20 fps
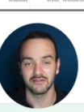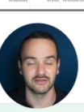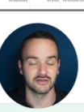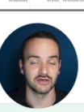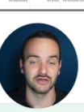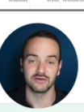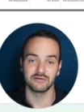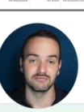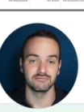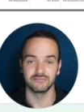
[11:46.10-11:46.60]

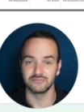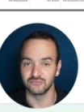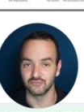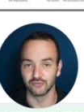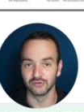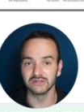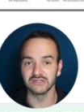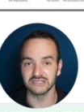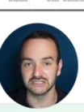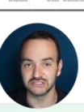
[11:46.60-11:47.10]
could
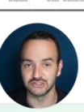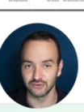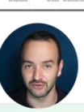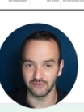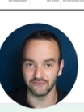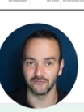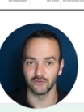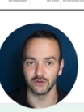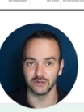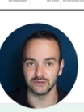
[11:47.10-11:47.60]
really do
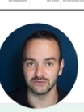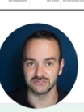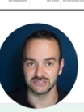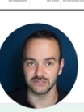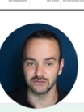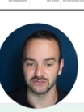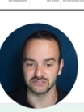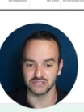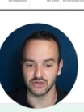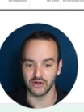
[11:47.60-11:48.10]
it for you
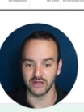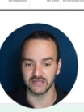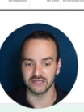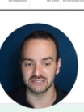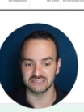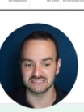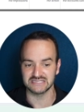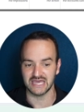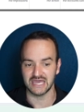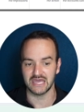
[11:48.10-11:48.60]
too. So I
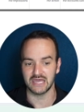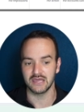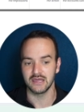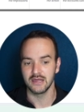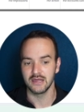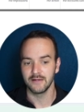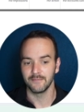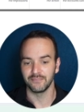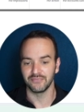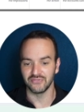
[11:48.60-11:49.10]
could say,
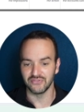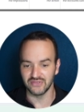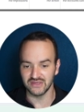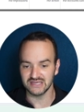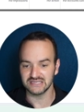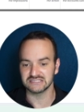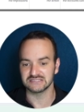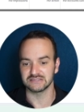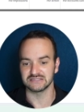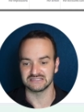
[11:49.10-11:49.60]

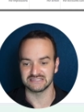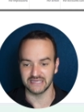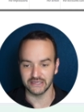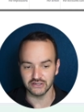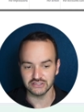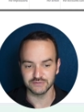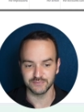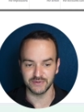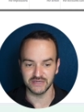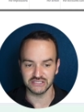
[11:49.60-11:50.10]
this
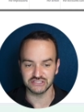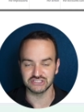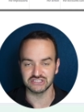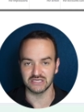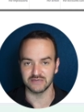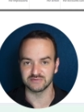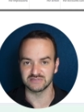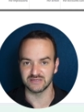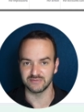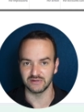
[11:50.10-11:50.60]
sales pitch
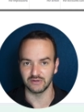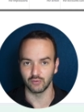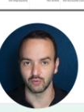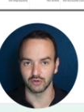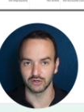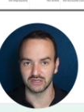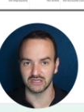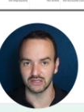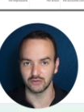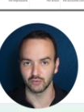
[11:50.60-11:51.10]
seems to be
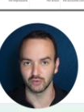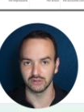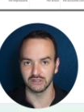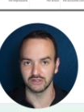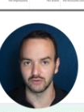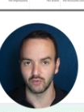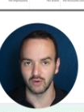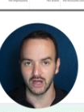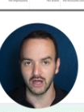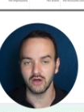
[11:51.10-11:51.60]
working really
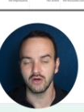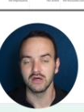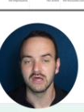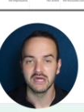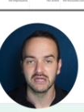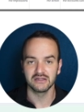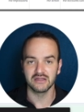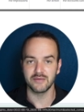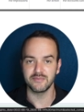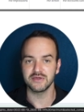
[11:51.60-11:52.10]
well.
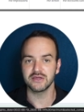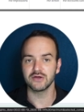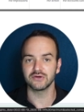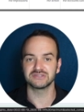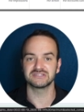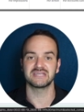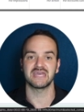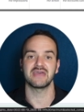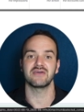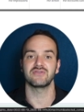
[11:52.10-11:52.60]
Let me go
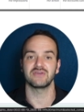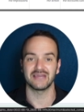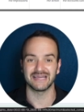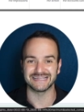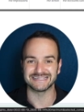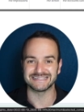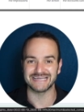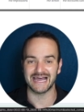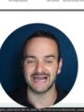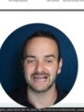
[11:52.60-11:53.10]
say the
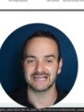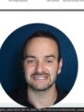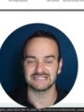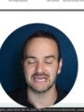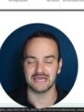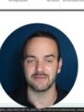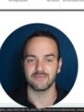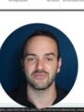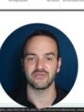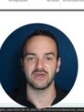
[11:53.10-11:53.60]
exact
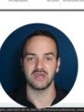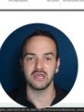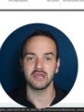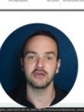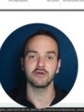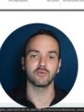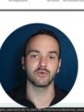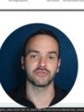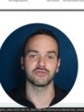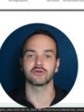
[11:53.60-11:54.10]
same
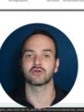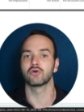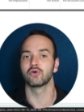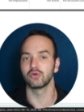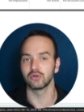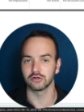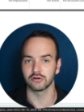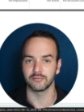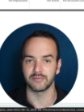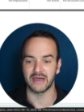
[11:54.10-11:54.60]
thing with a
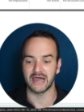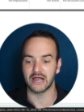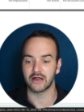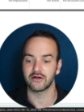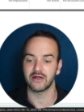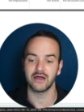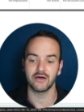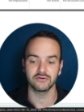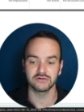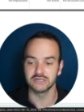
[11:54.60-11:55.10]
cooler
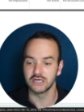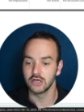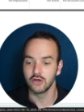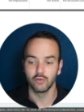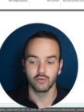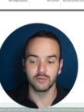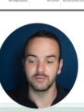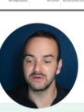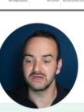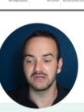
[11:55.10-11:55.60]
background
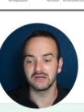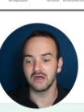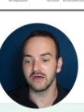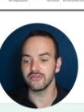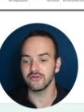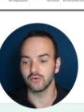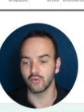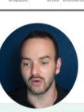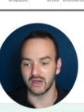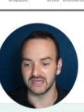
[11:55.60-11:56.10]
would be
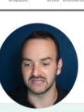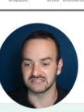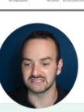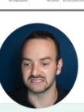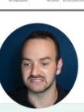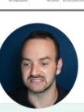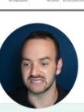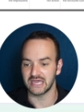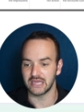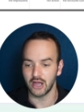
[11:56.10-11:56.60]
another way to
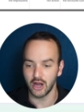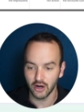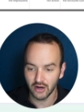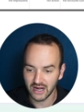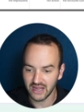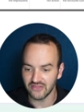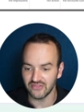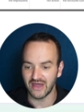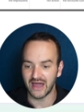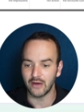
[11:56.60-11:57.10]
say, all
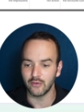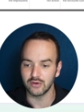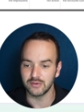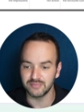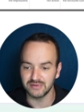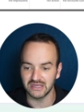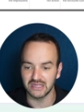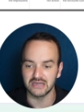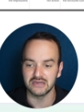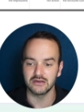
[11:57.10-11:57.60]
right, that would
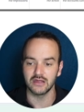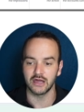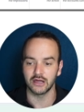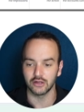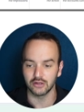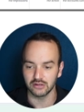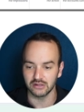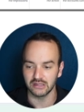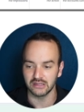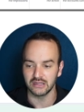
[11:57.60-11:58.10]
be an, a,
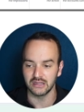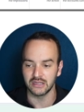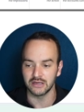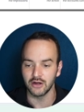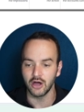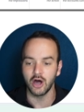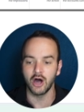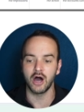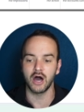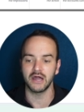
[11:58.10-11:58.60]
an
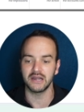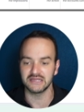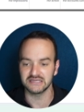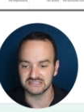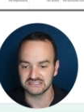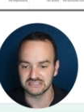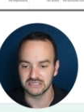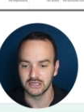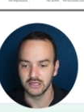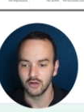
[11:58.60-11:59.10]

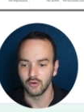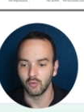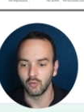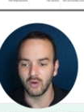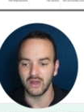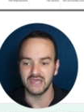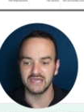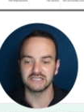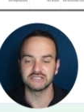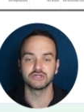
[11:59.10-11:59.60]
honest
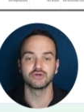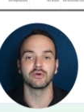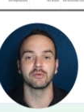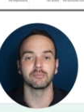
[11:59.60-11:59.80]
way to